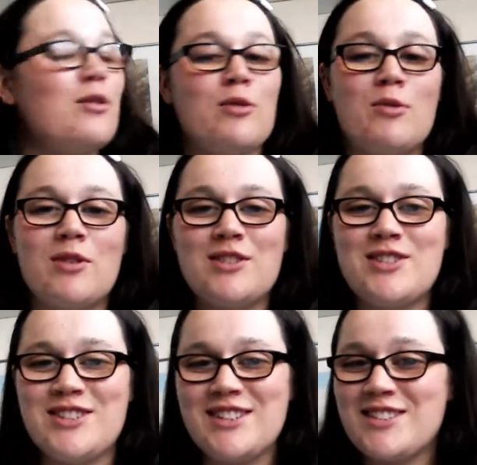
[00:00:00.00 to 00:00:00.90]
what
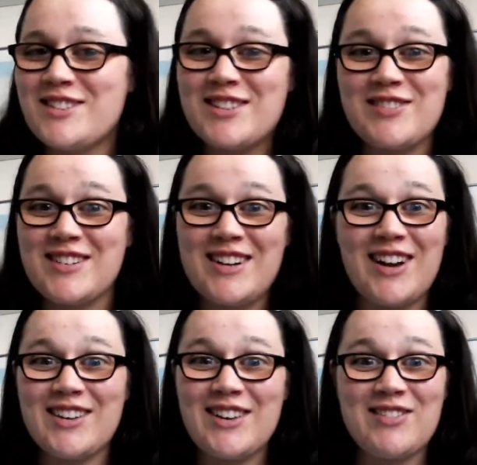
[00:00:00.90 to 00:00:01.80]
she's doing, guys. I
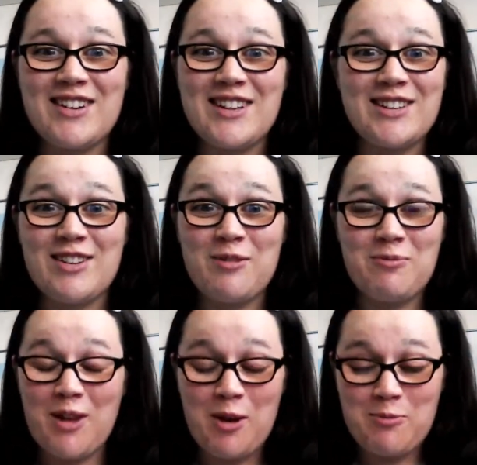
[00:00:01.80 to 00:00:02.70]
really don't
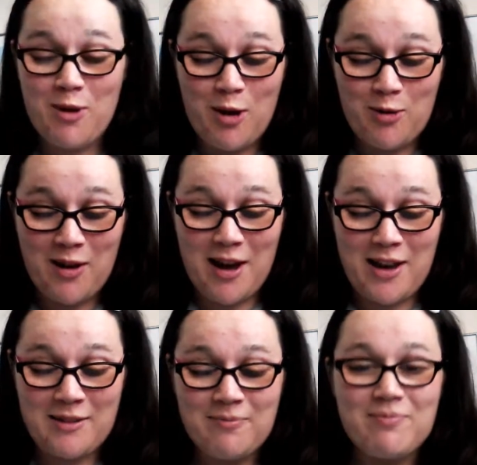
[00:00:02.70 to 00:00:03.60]
know, but okay.
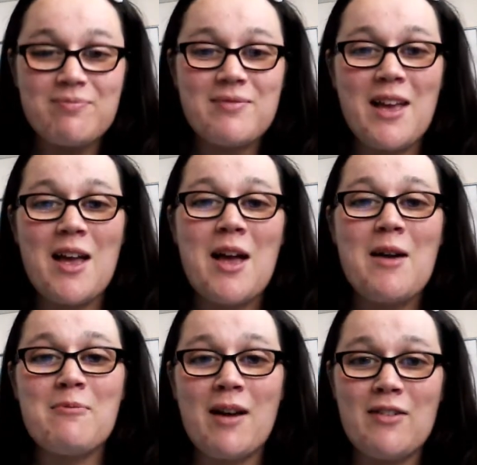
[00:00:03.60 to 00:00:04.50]

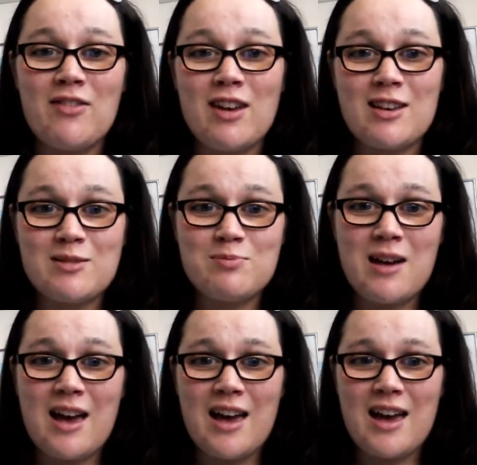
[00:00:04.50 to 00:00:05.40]
My first pet
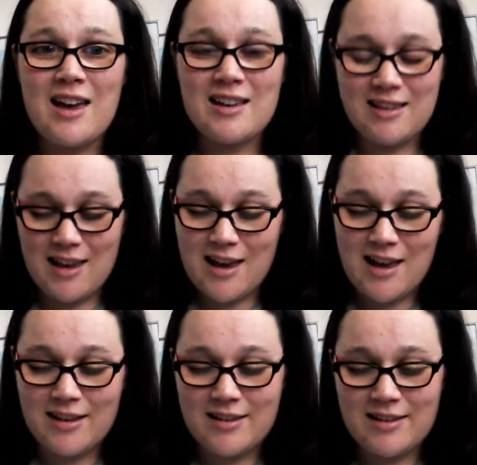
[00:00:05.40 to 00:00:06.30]
hate is